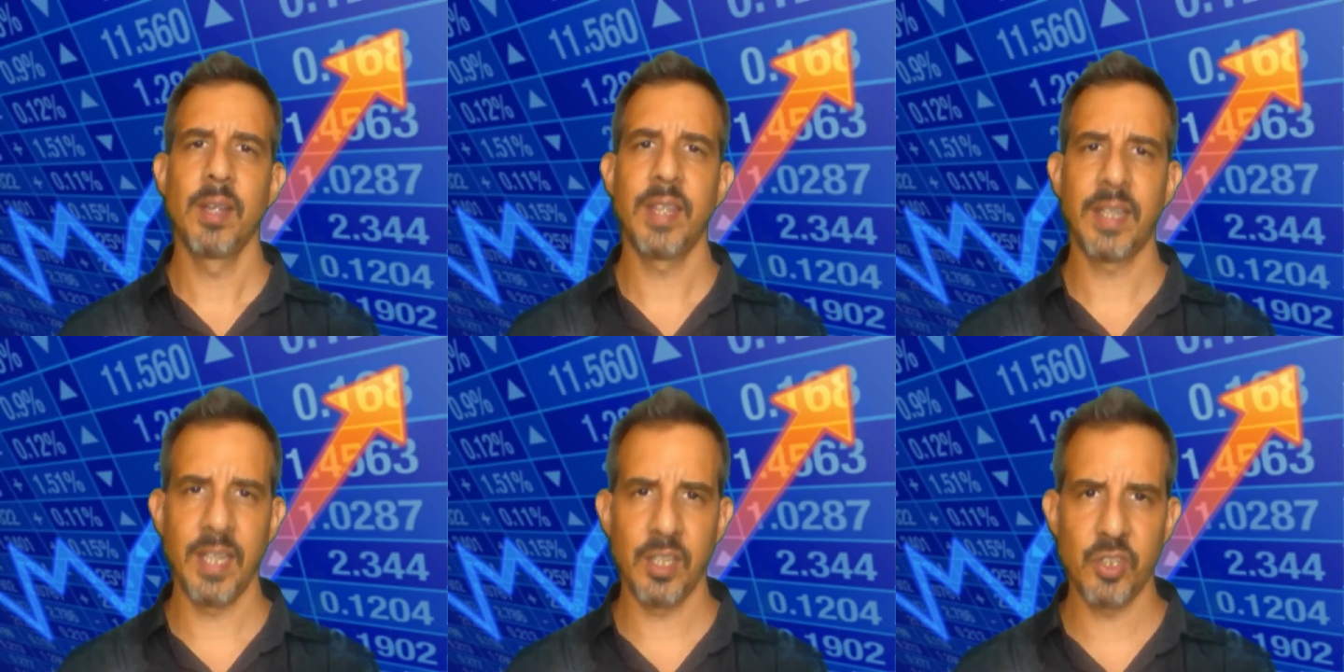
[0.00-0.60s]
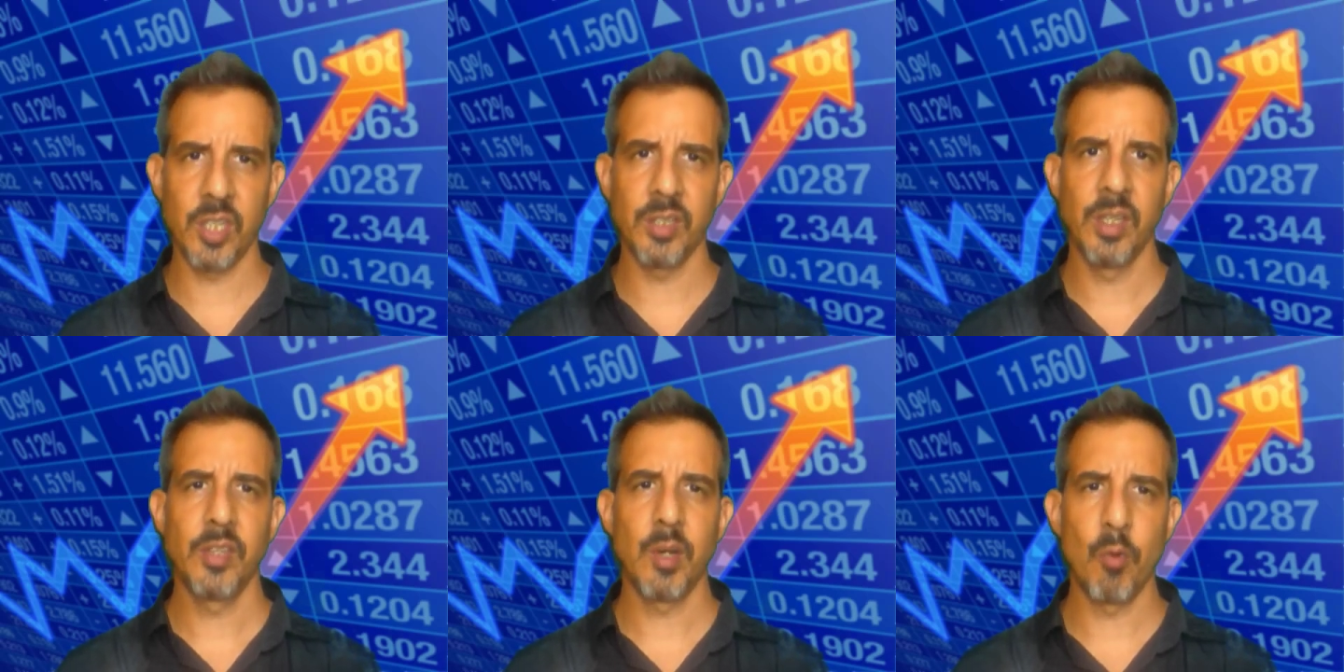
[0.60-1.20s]
the kitchen,
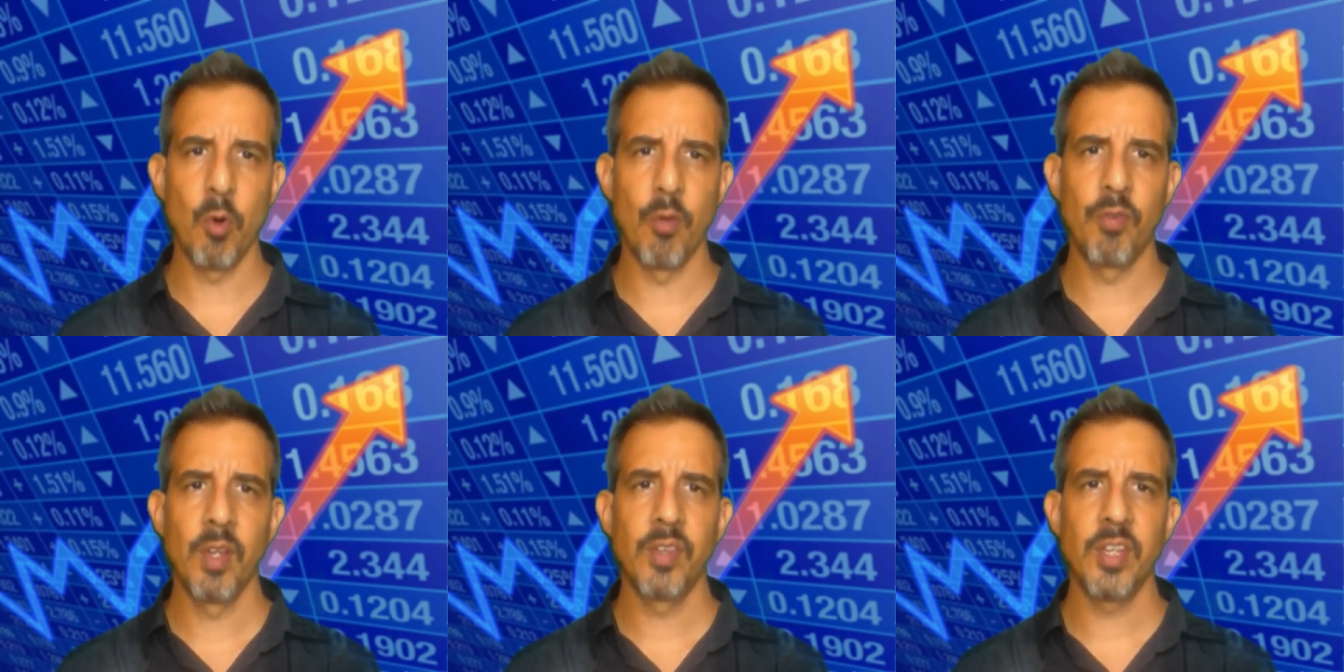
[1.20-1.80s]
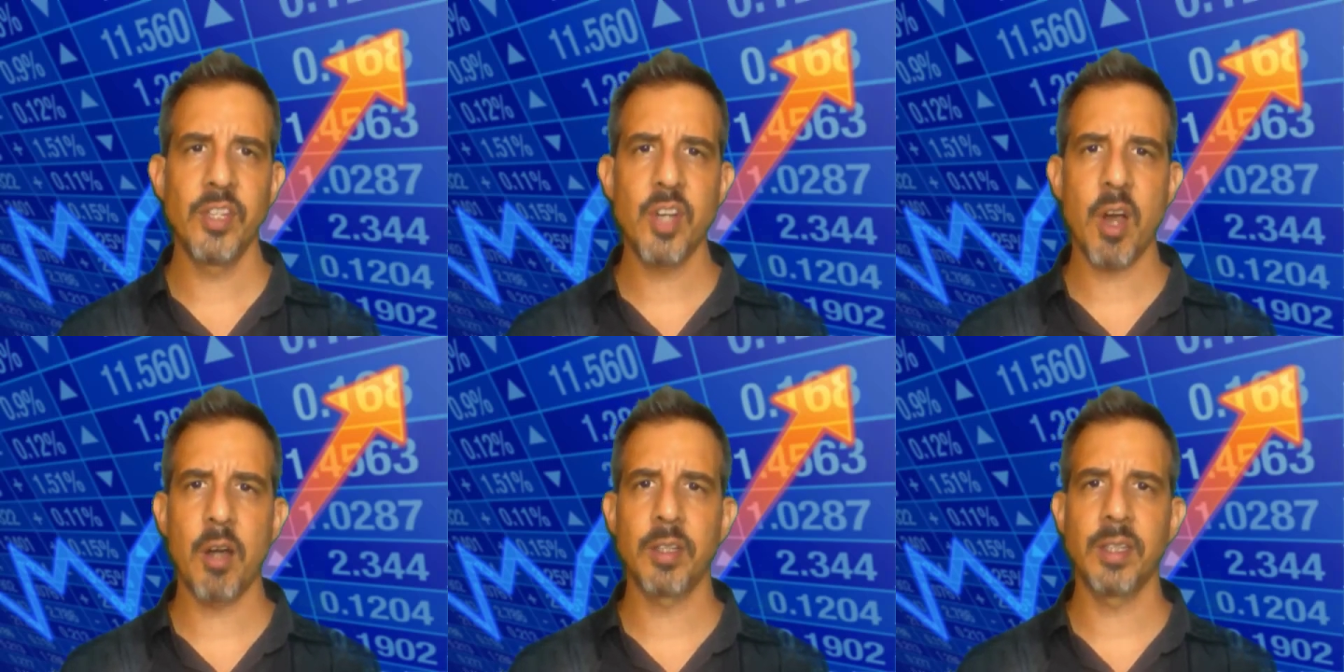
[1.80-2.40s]
the roof, the
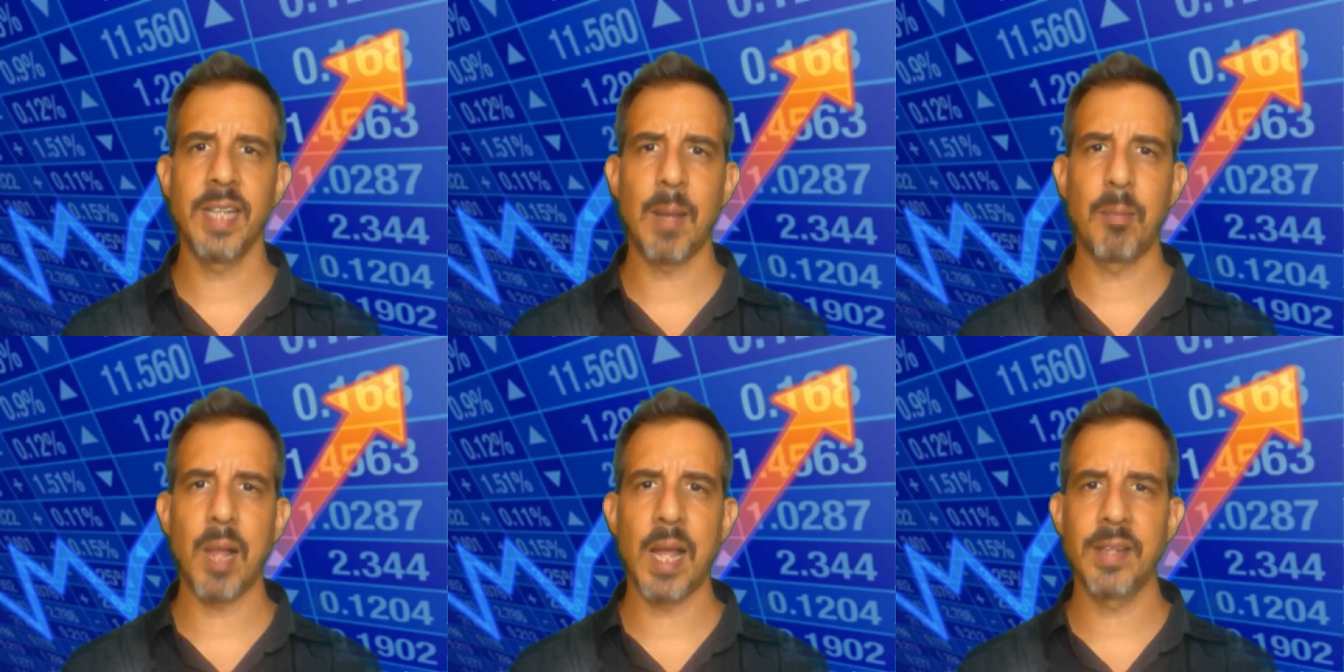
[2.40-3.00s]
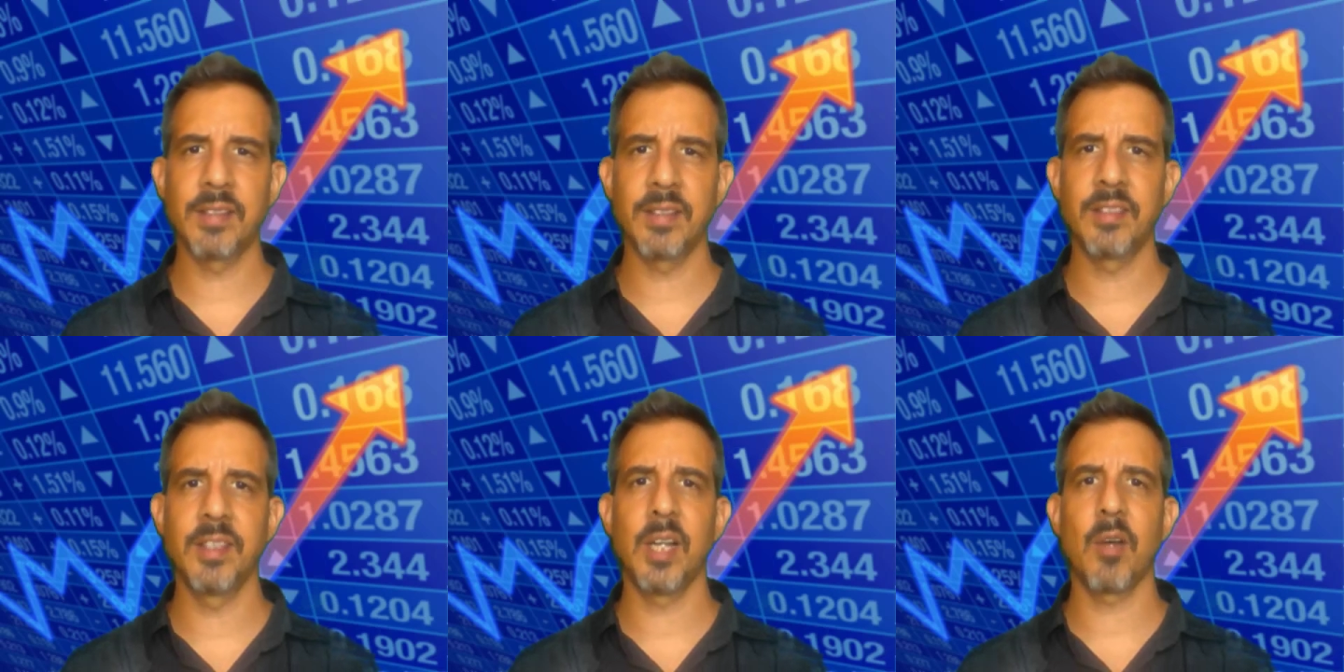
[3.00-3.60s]
yard, the appliances,
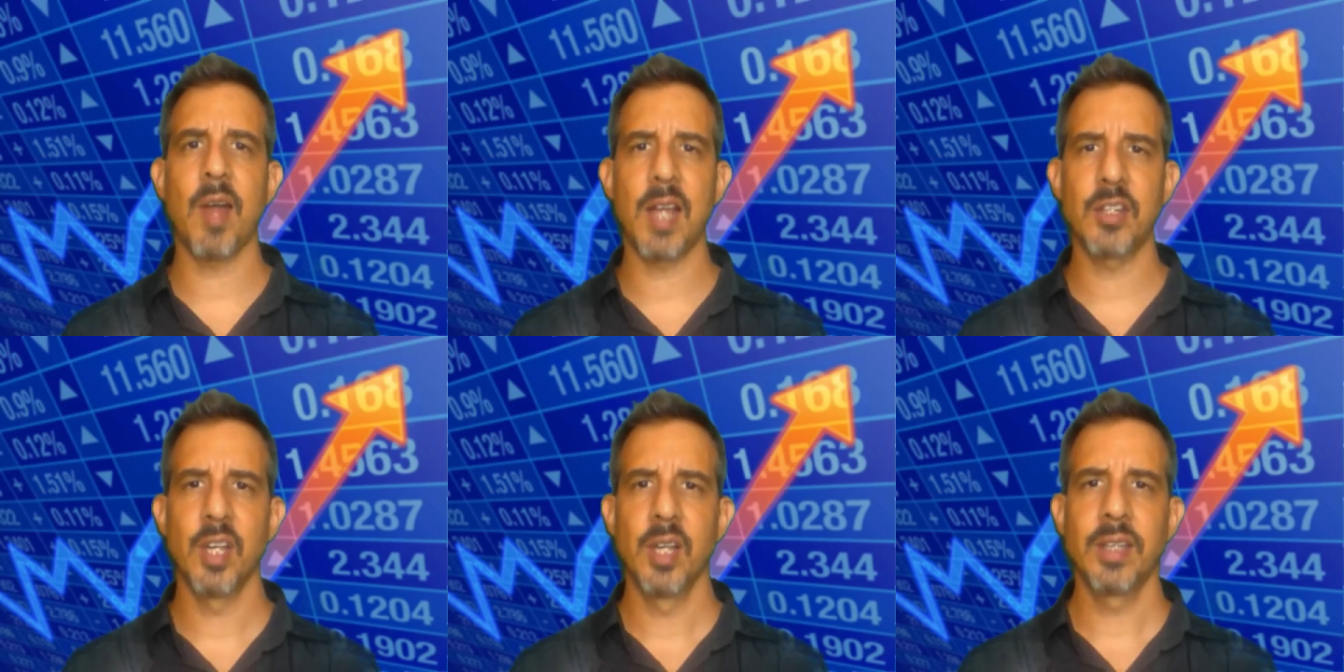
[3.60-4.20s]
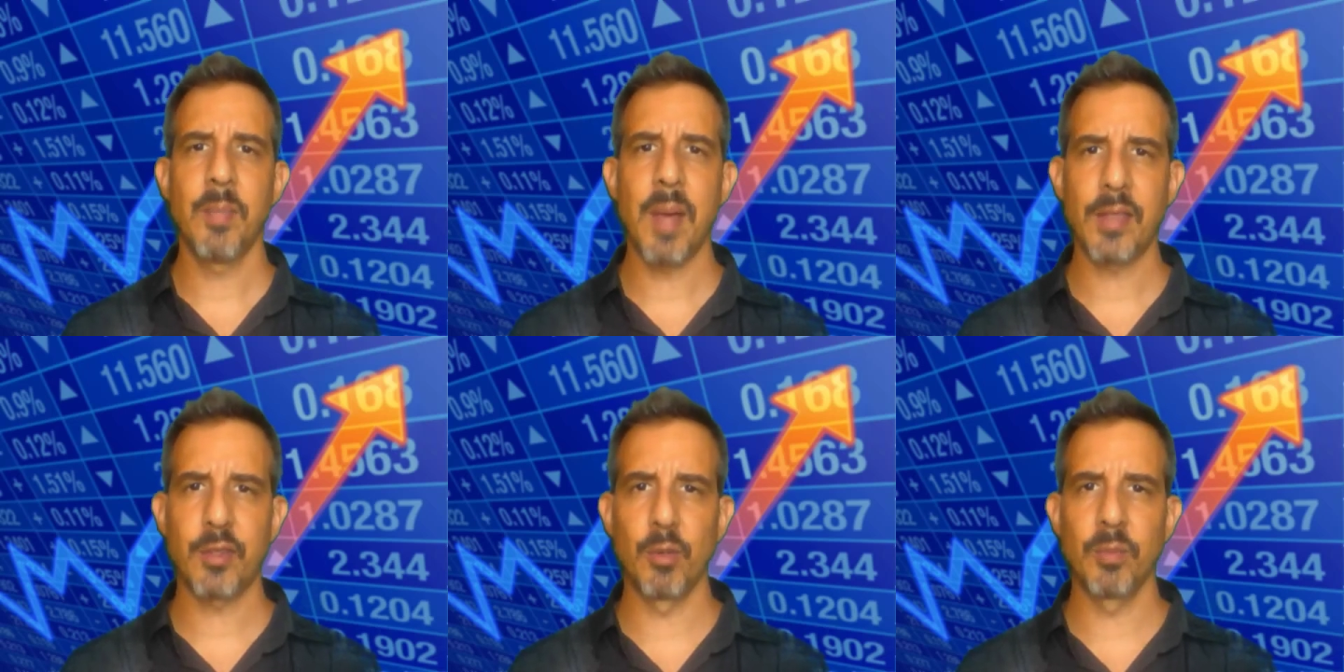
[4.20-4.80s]
the garage, the
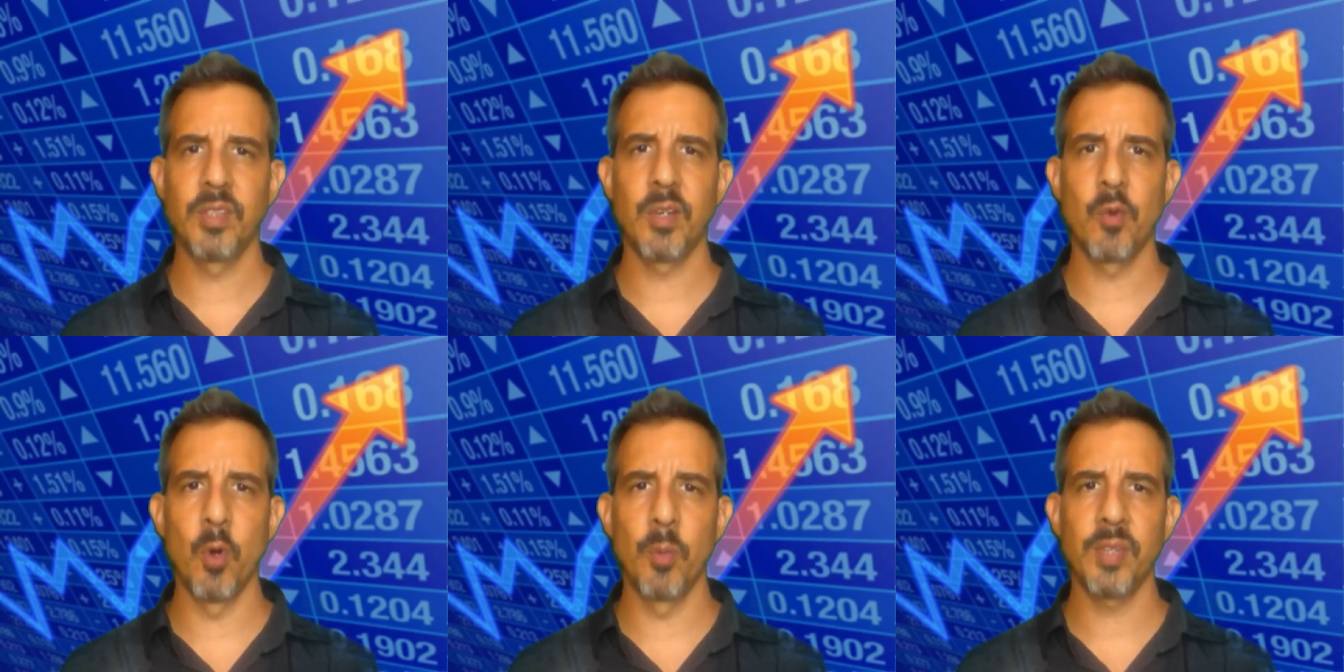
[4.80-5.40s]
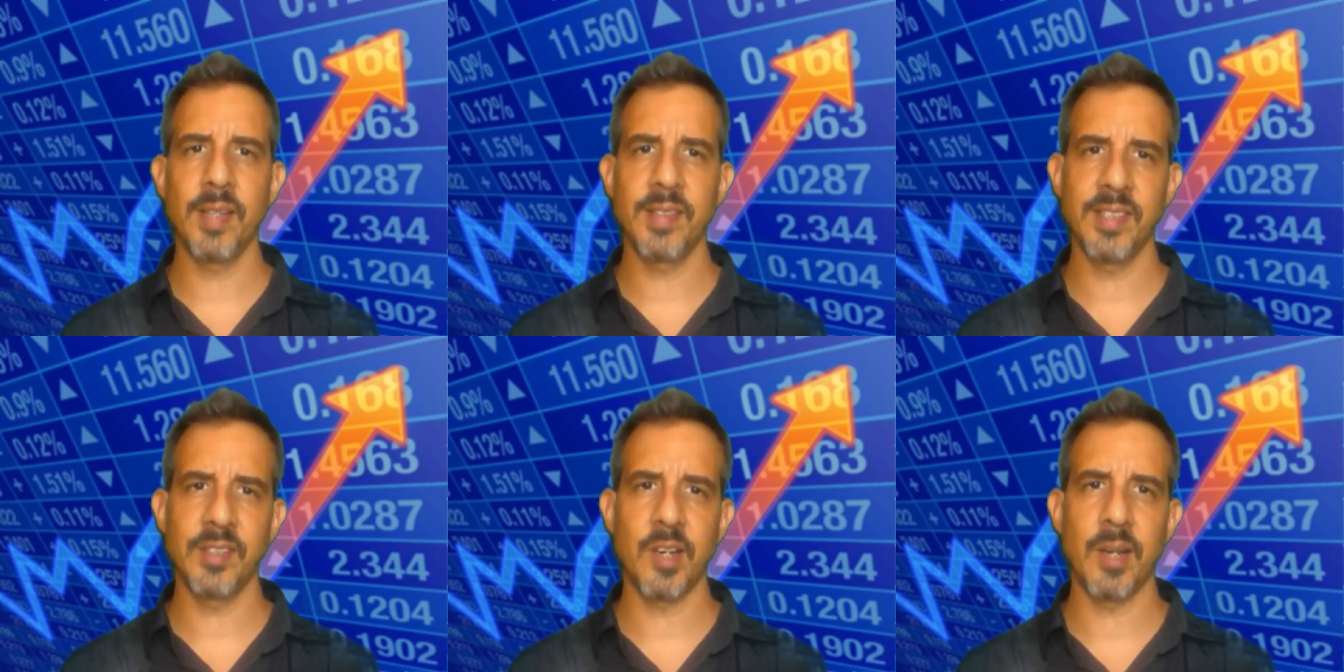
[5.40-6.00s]
bathroom, the rooms,
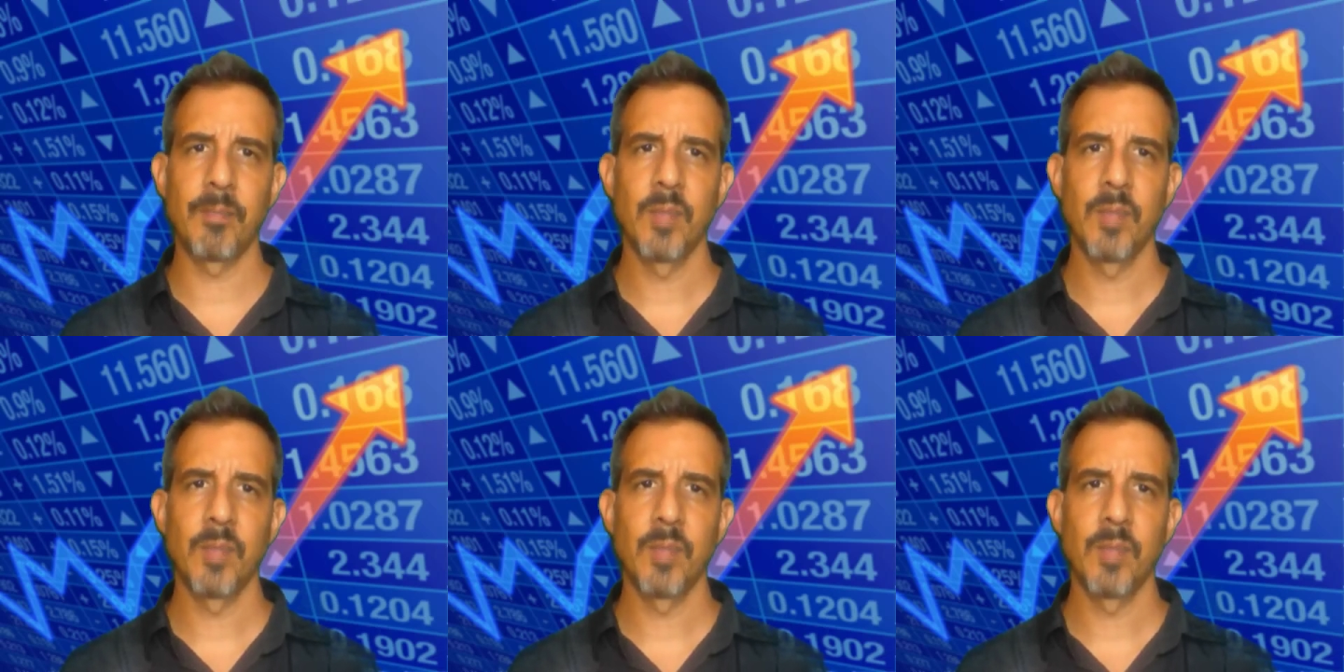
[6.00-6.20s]
etc.